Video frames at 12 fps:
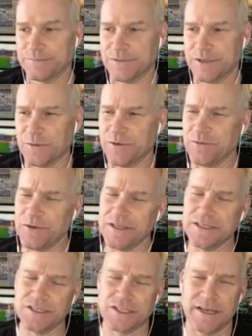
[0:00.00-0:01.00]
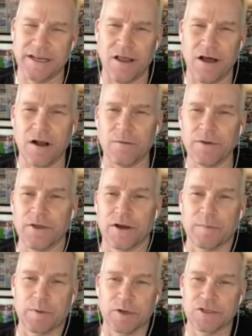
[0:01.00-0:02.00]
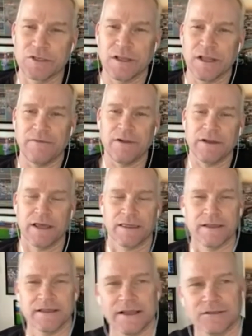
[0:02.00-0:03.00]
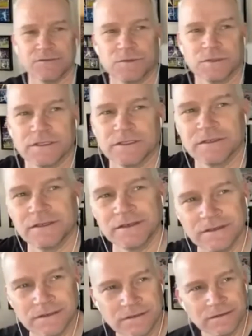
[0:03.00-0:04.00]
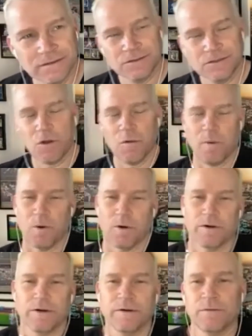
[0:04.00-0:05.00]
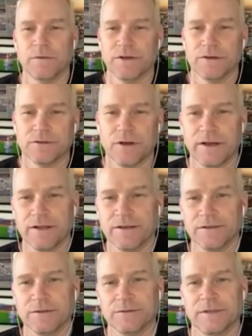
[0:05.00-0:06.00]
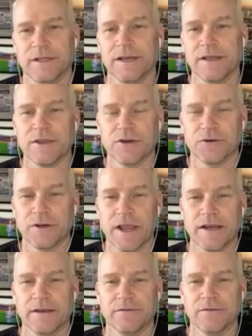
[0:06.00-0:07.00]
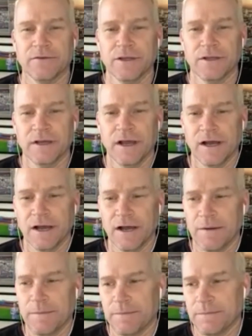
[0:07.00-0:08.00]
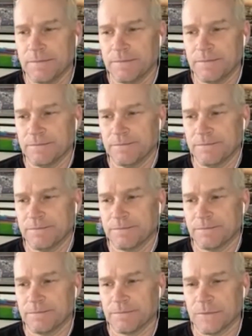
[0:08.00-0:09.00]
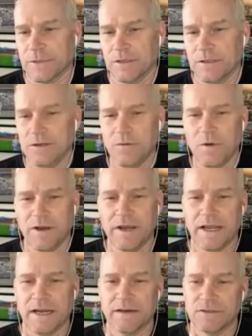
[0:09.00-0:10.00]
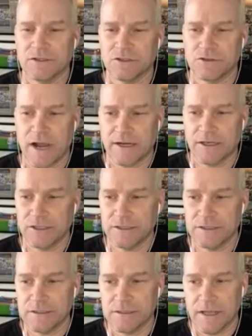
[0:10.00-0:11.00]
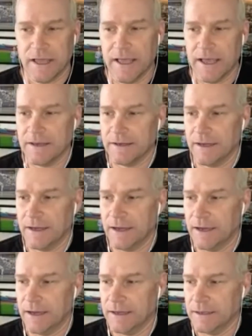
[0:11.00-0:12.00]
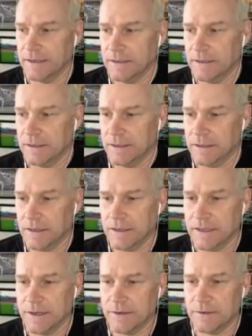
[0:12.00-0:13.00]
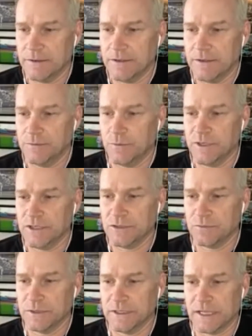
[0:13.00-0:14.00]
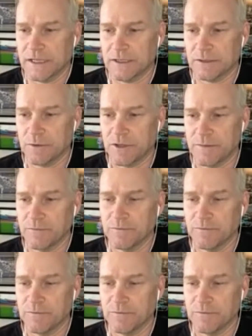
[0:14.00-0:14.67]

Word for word: that we really just get along with on a personal level, and I think that's really so important when you're trying to do anything creative. Um, you don't want negative distractions, and uh, it we just really clicked with him